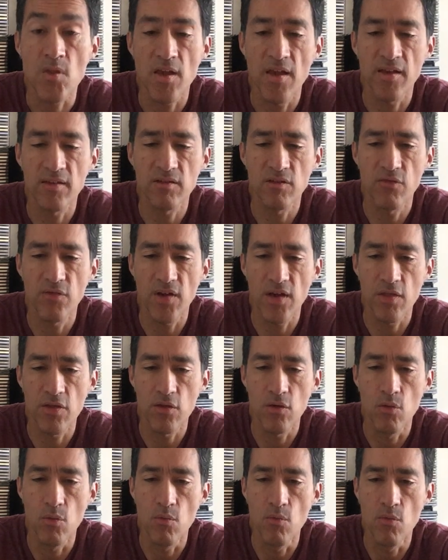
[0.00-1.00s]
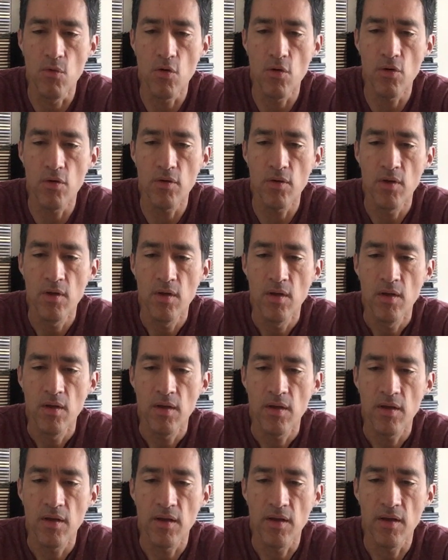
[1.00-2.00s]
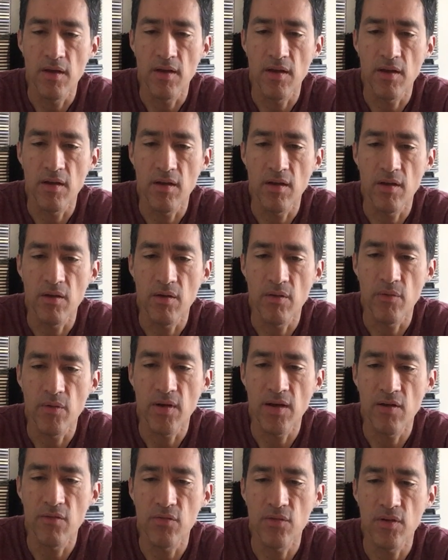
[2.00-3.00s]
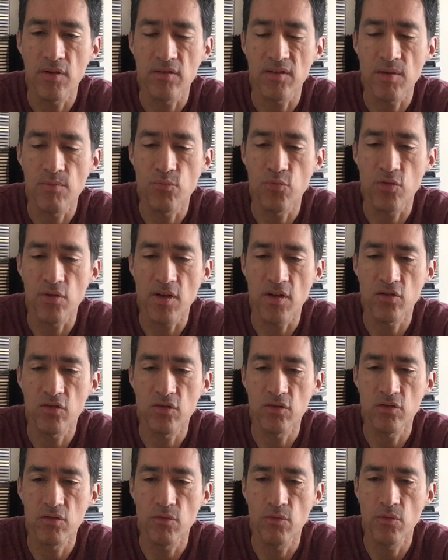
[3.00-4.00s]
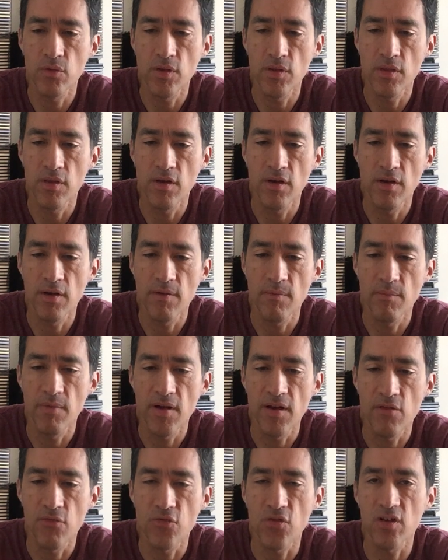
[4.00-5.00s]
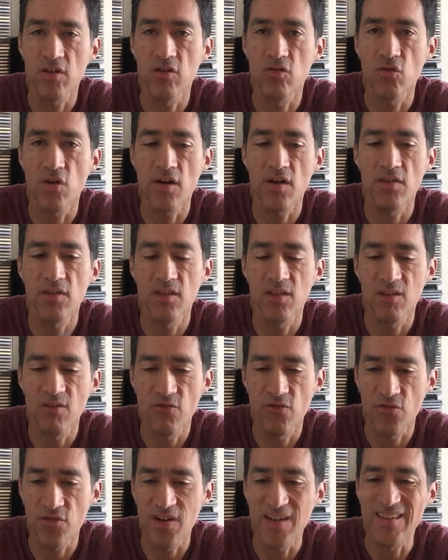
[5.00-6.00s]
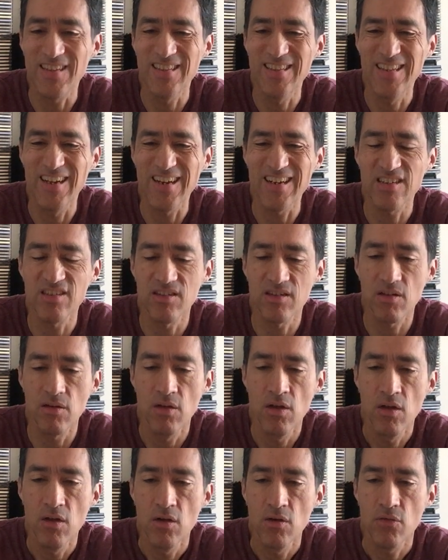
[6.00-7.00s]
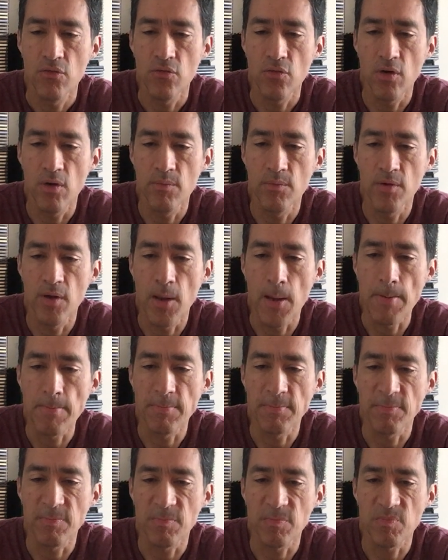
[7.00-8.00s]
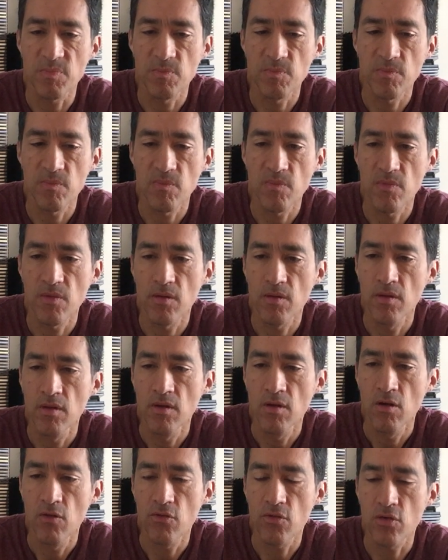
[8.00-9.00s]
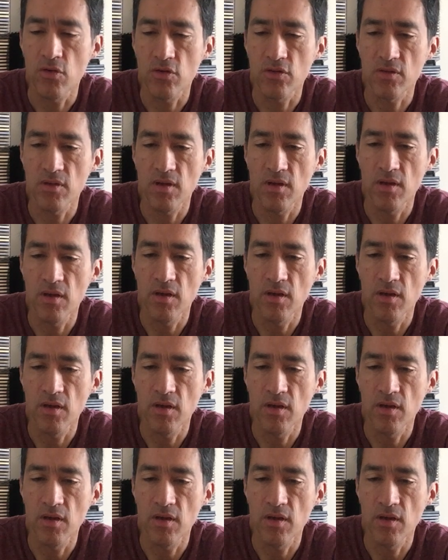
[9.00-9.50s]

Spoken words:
Ex Faith No More. We have some productions by Fred Durst from, of course,